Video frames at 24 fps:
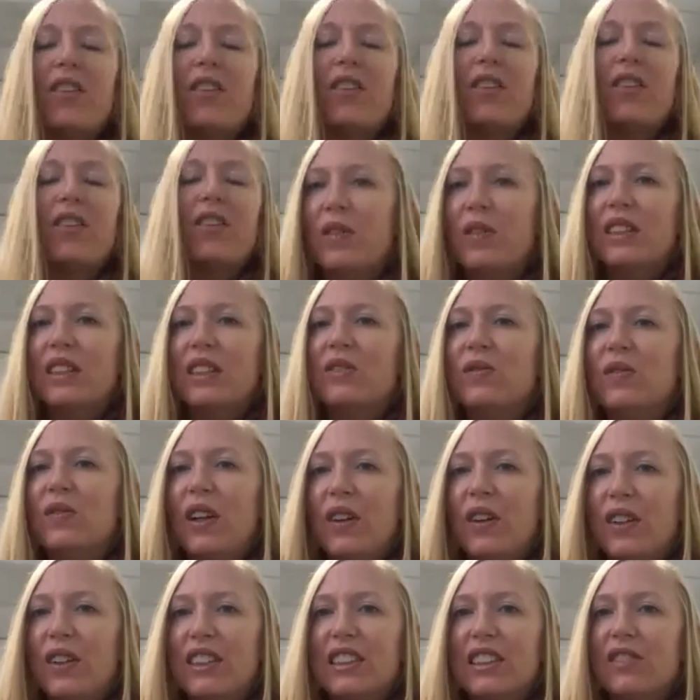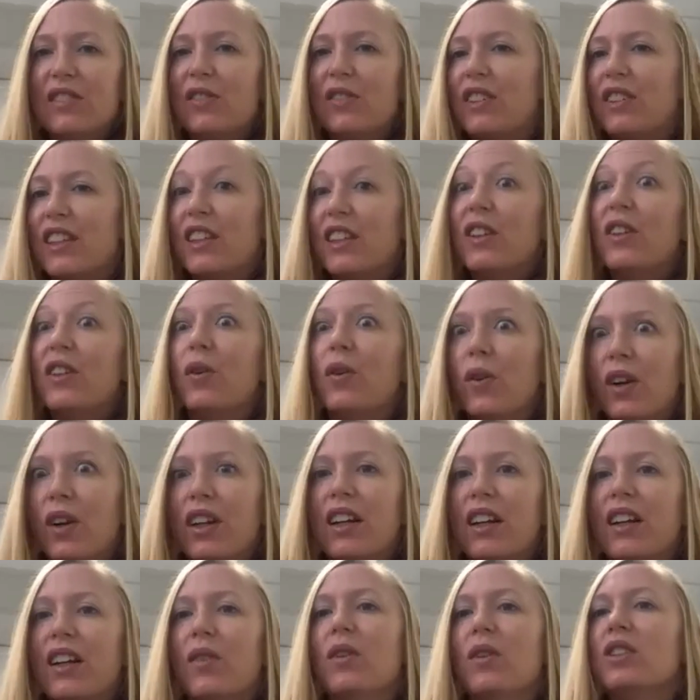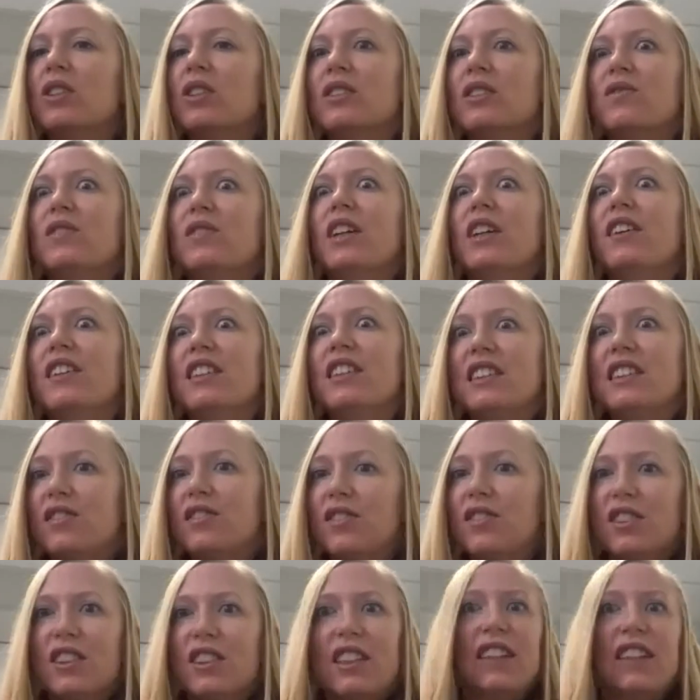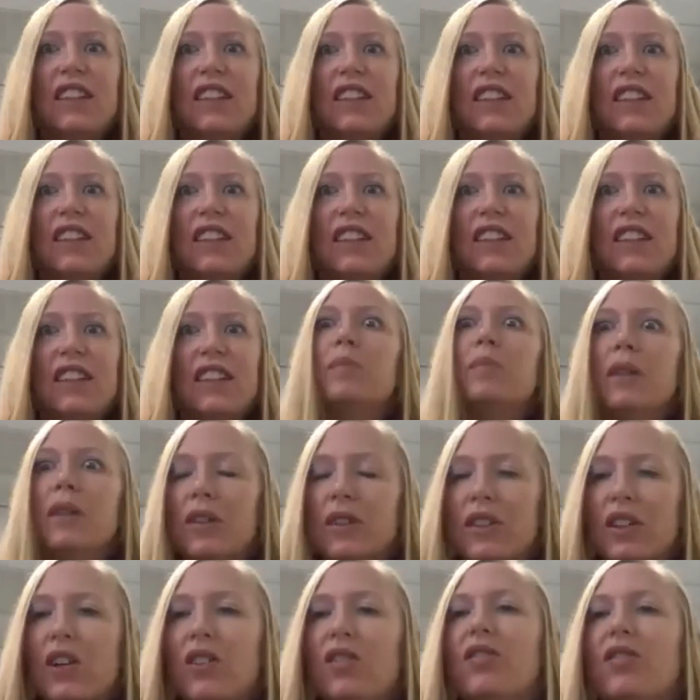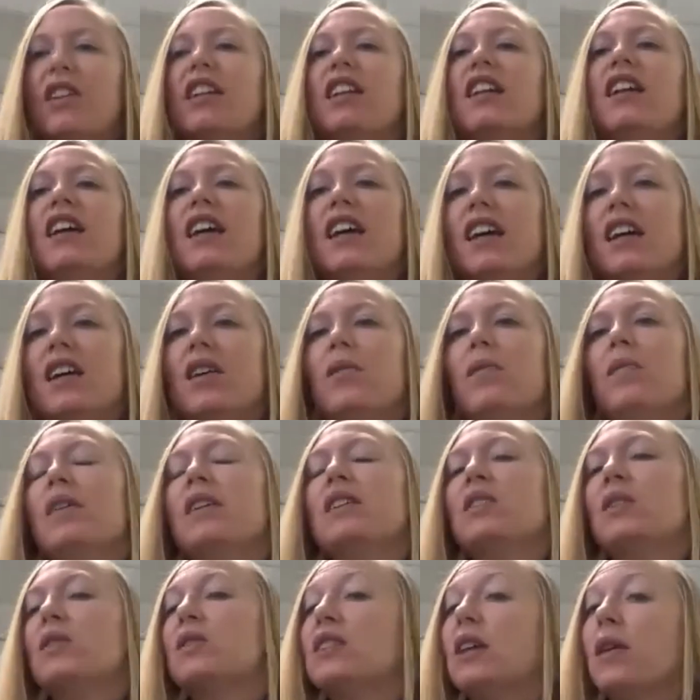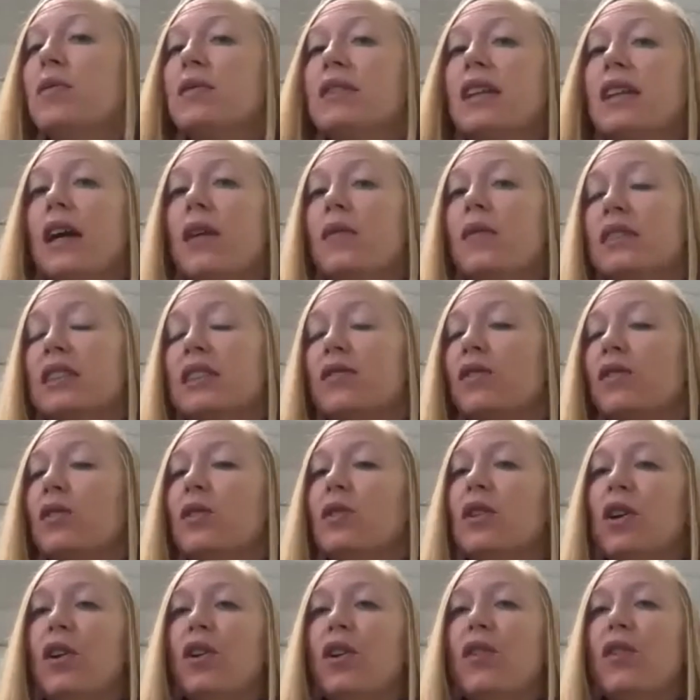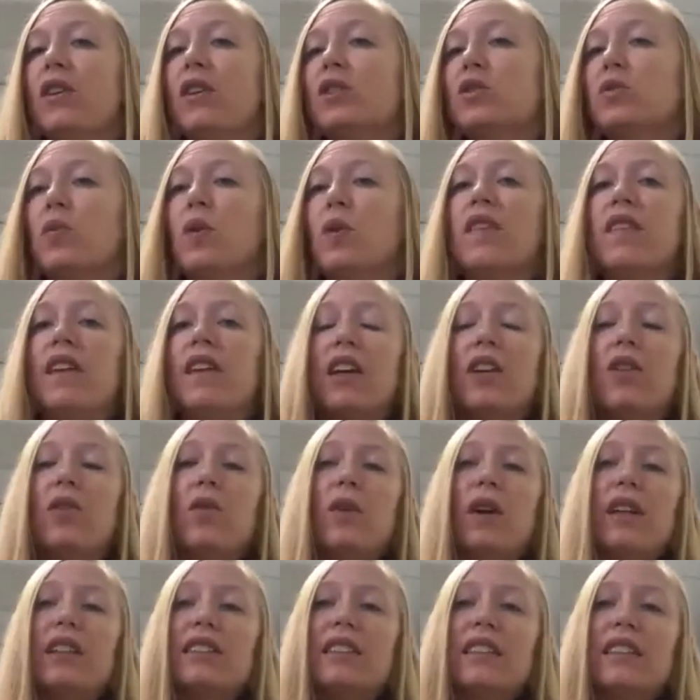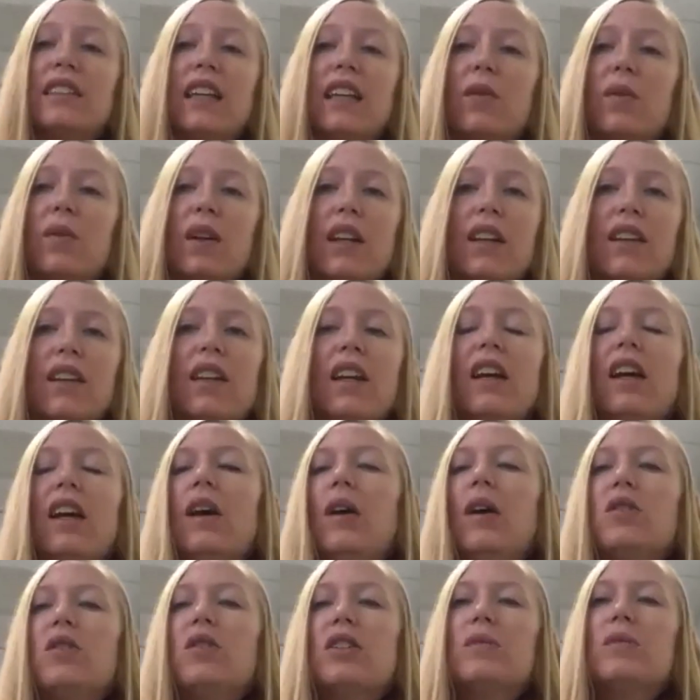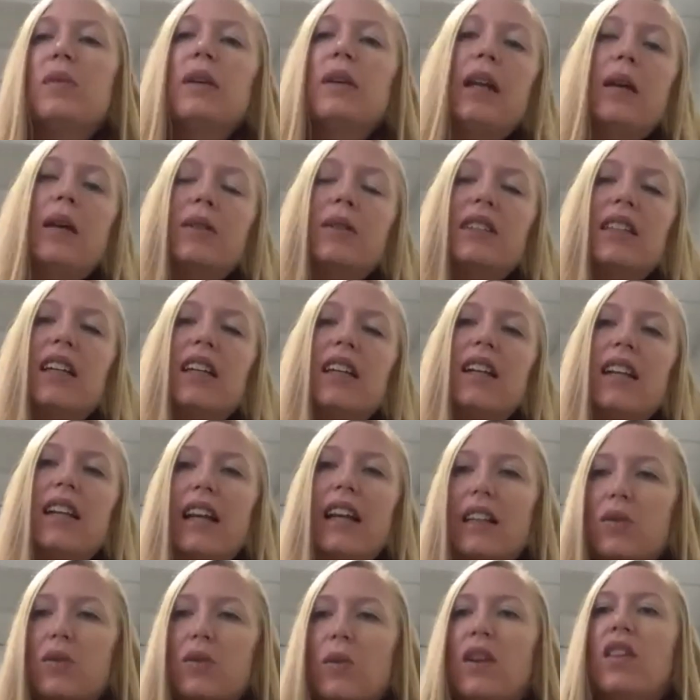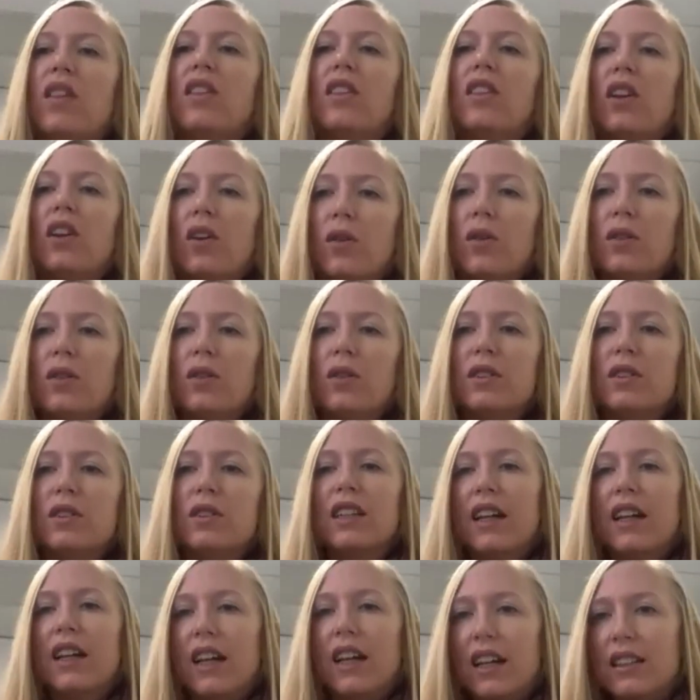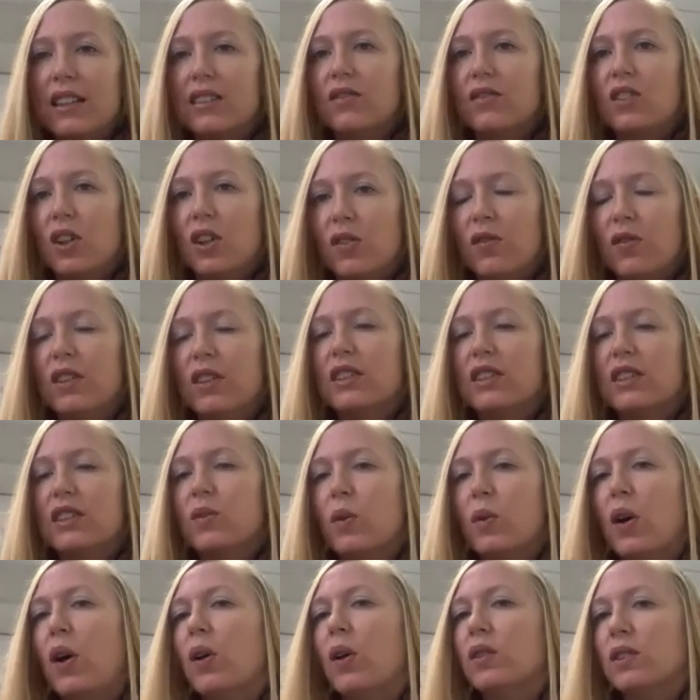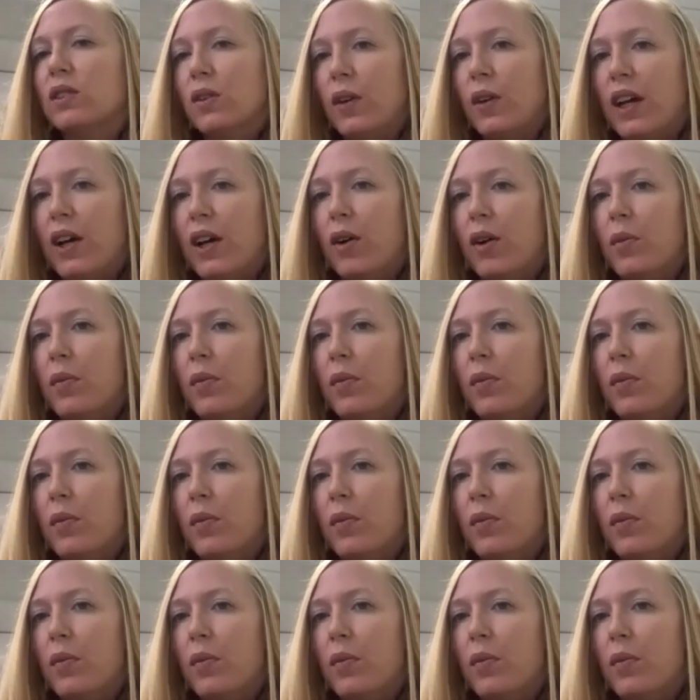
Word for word: dolphin is very different than an orca, which is very different than like a spinner dolphin. Um, so sometimes, if you know if there's one that you resonate with, just being able to connect with those kinds of dolphins will also help